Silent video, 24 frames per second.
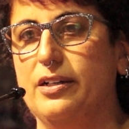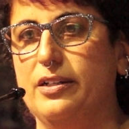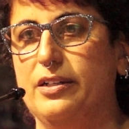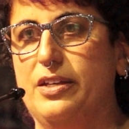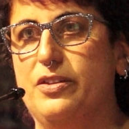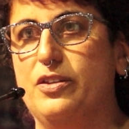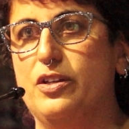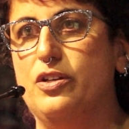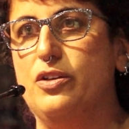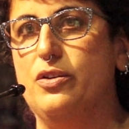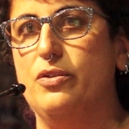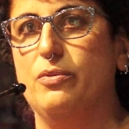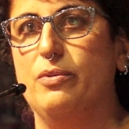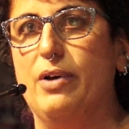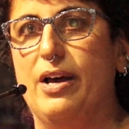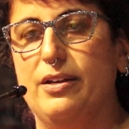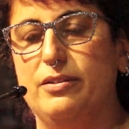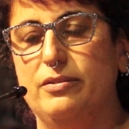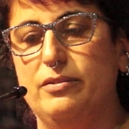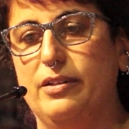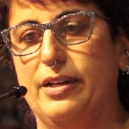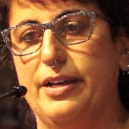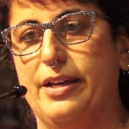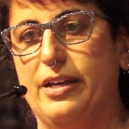in the new
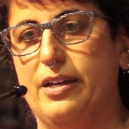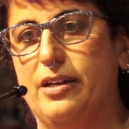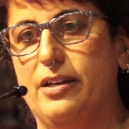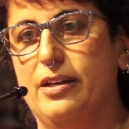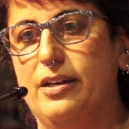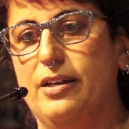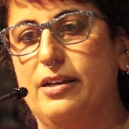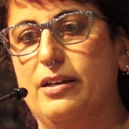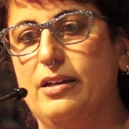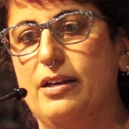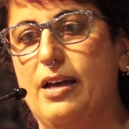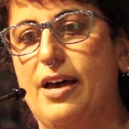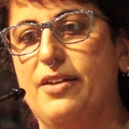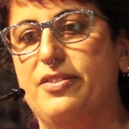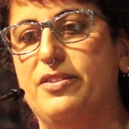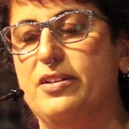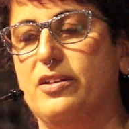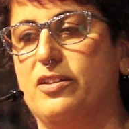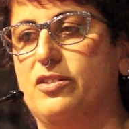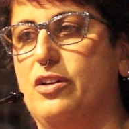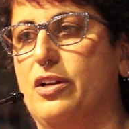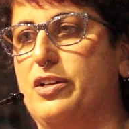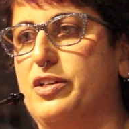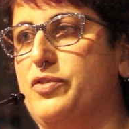
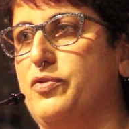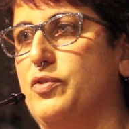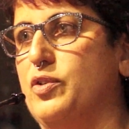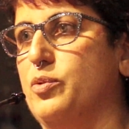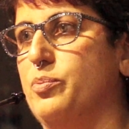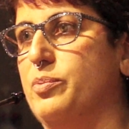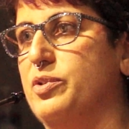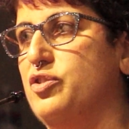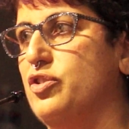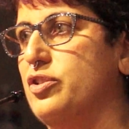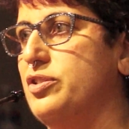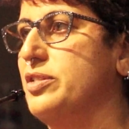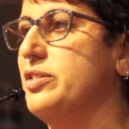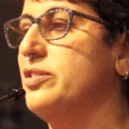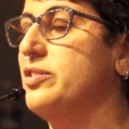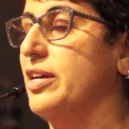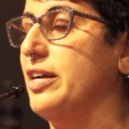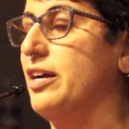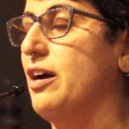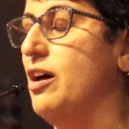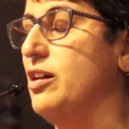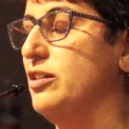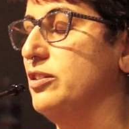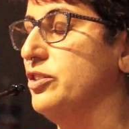ethnic studies field, but just in
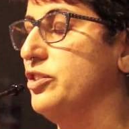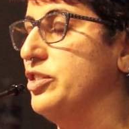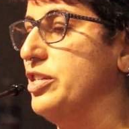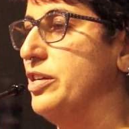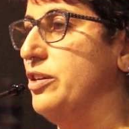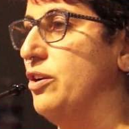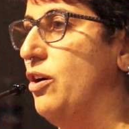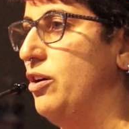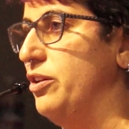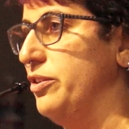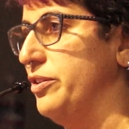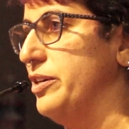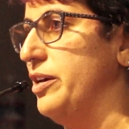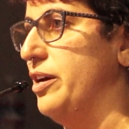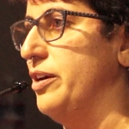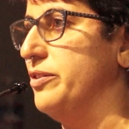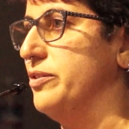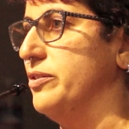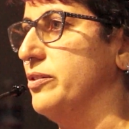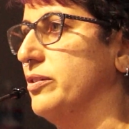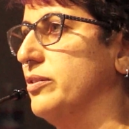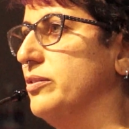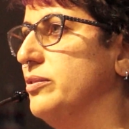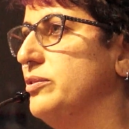psychology and all the
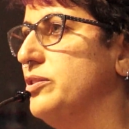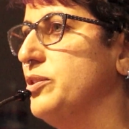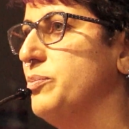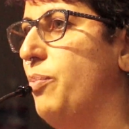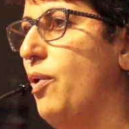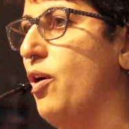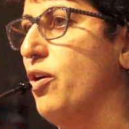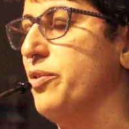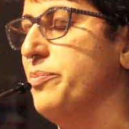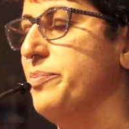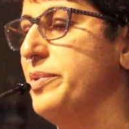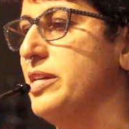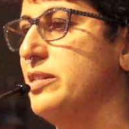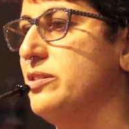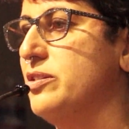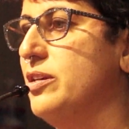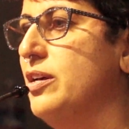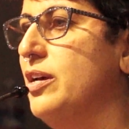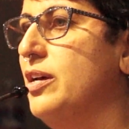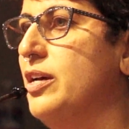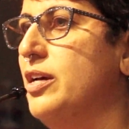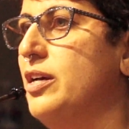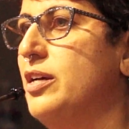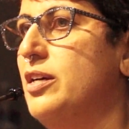other
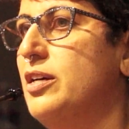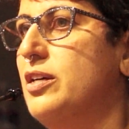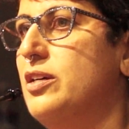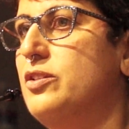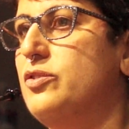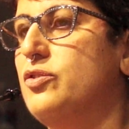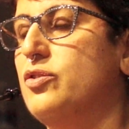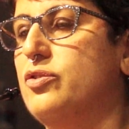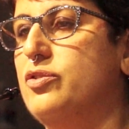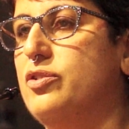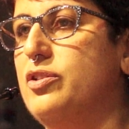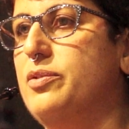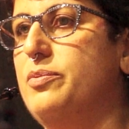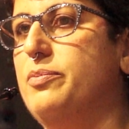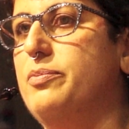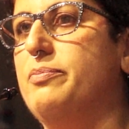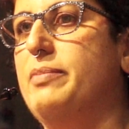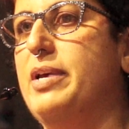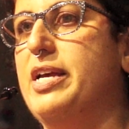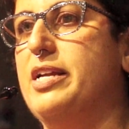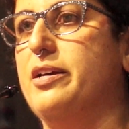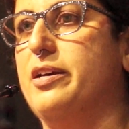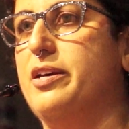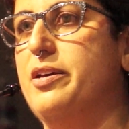departments. So she
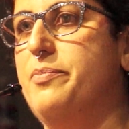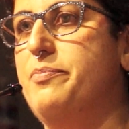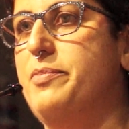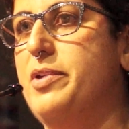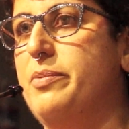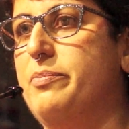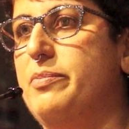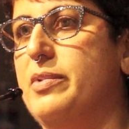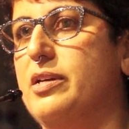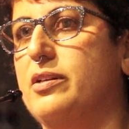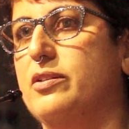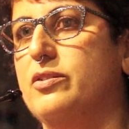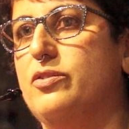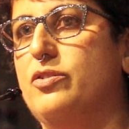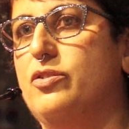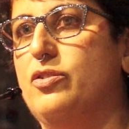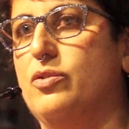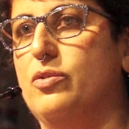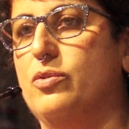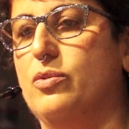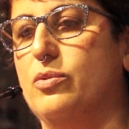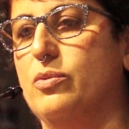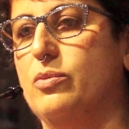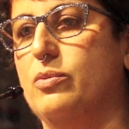made a commitment
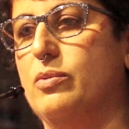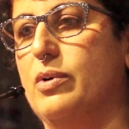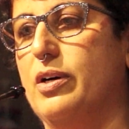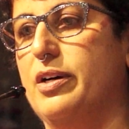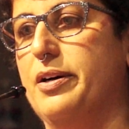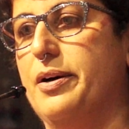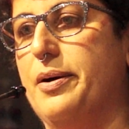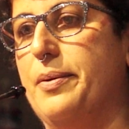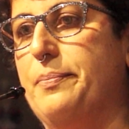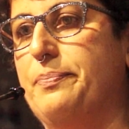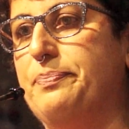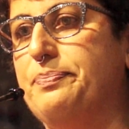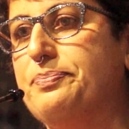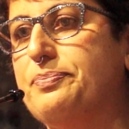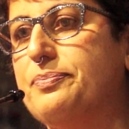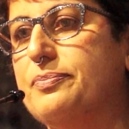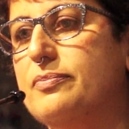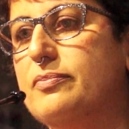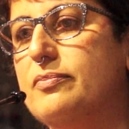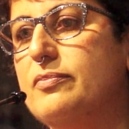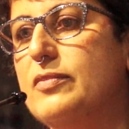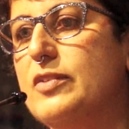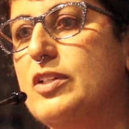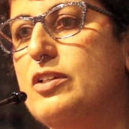
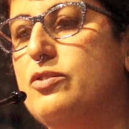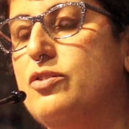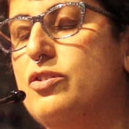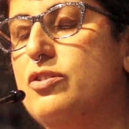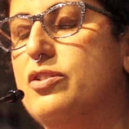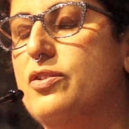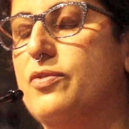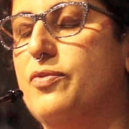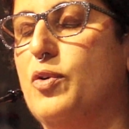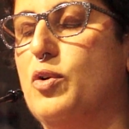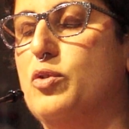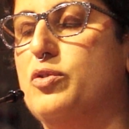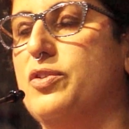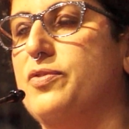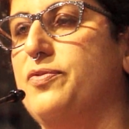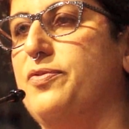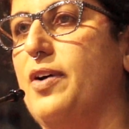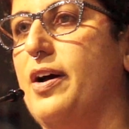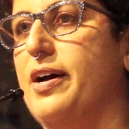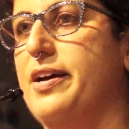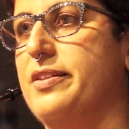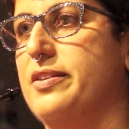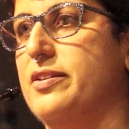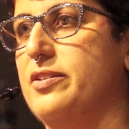to
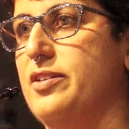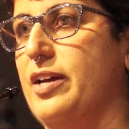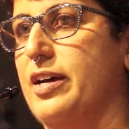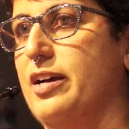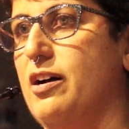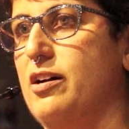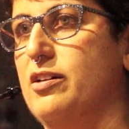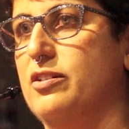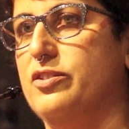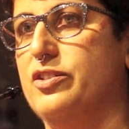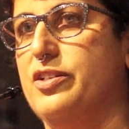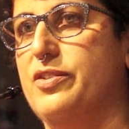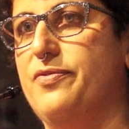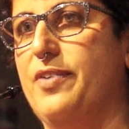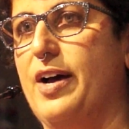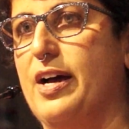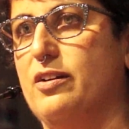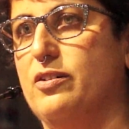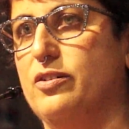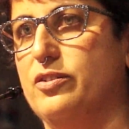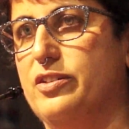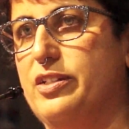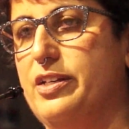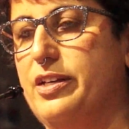diversify the psychology
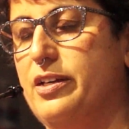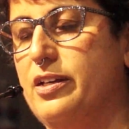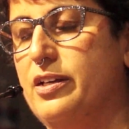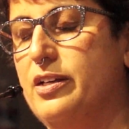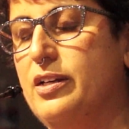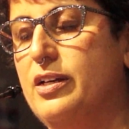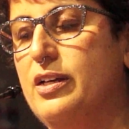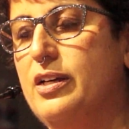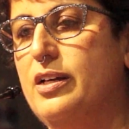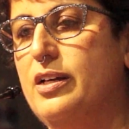faculty